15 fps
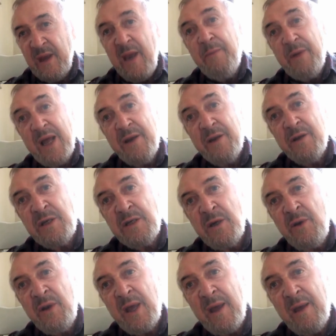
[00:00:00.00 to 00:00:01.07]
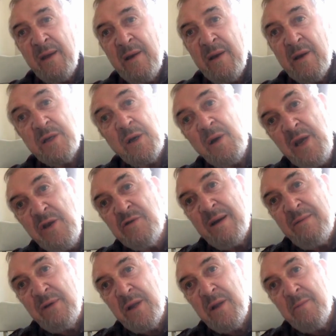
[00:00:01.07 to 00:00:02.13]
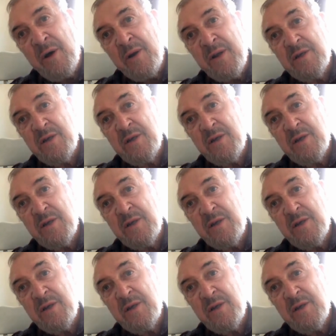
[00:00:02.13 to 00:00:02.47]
he played on a Sunday, so he travelled on a Monday.